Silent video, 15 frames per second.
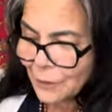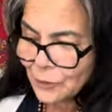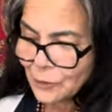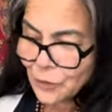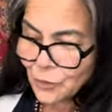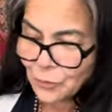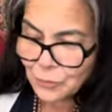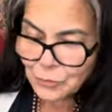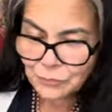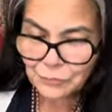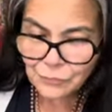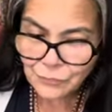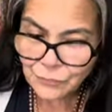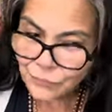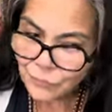So,
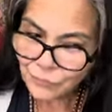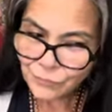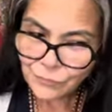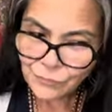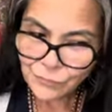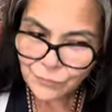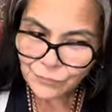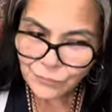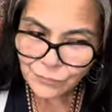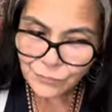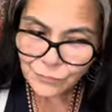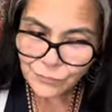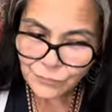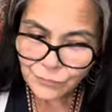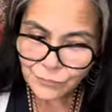
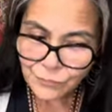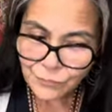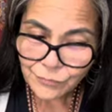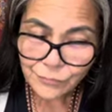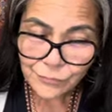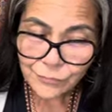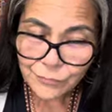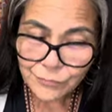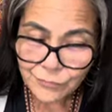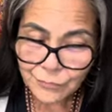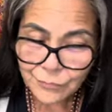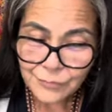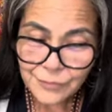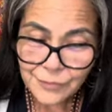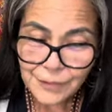
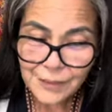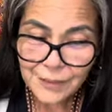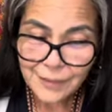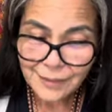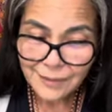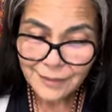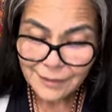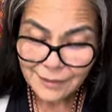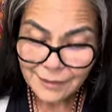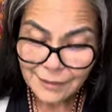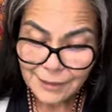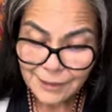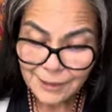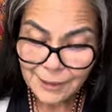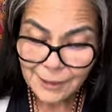
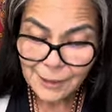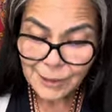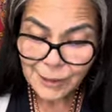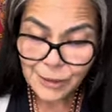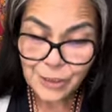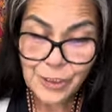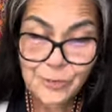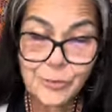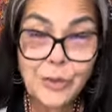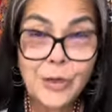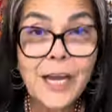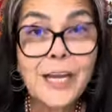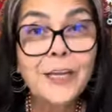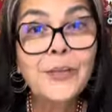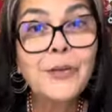just keep your
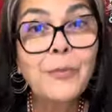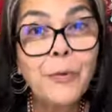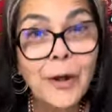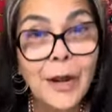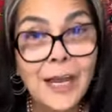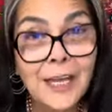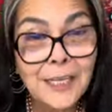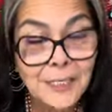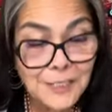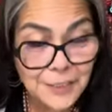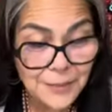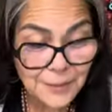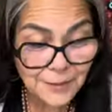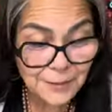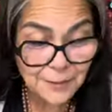eye on the
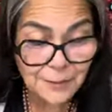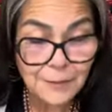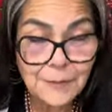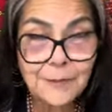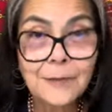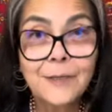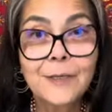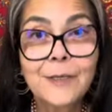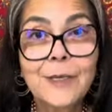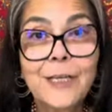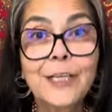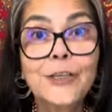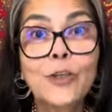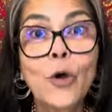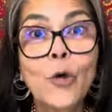prize.
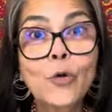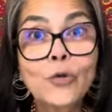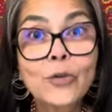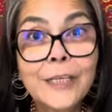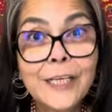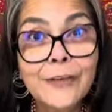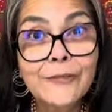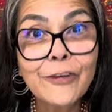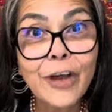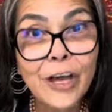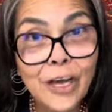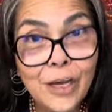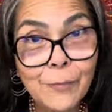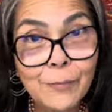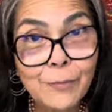Don't give
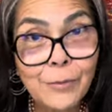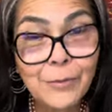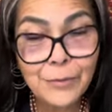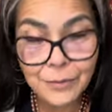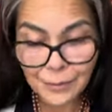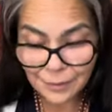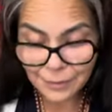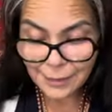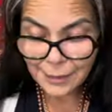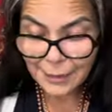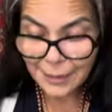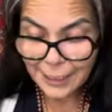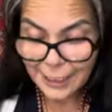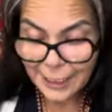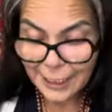up.
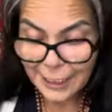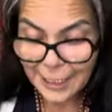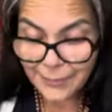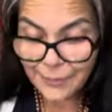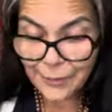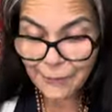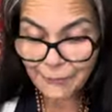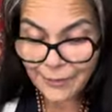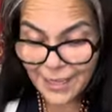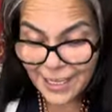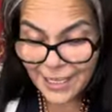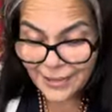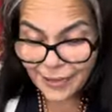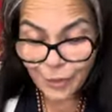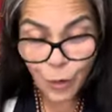Keep the
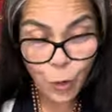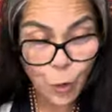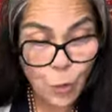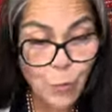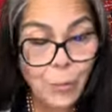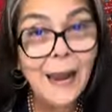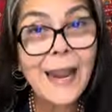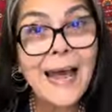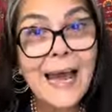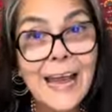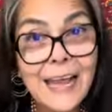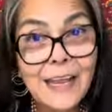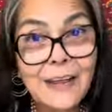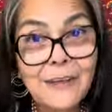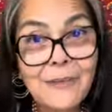faith and the hope
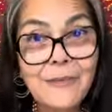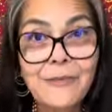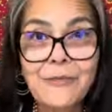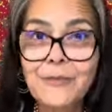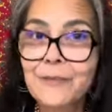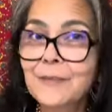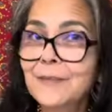alive.